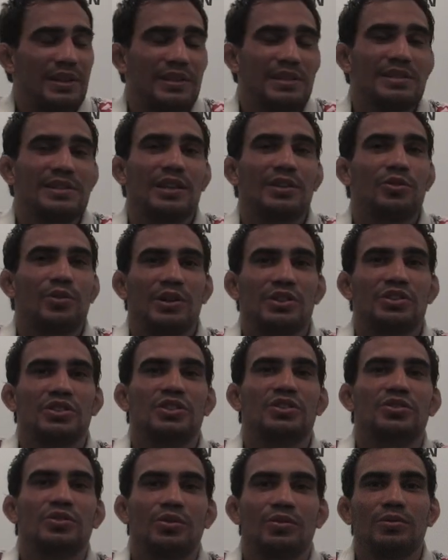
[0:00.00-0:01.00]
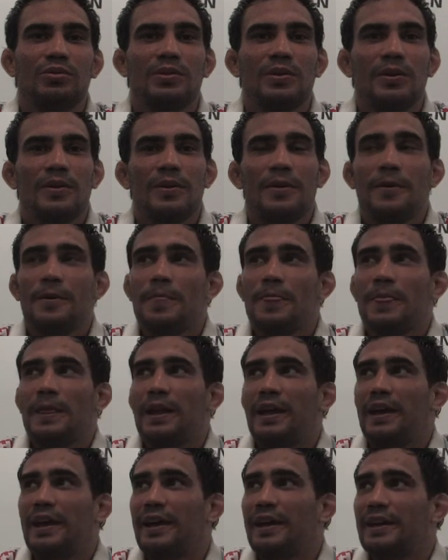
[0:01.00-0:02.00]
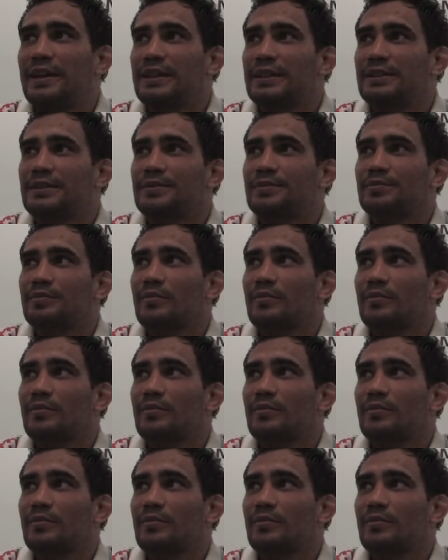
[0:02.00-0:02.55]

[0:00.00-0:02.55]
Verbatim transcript: it's a tradition. And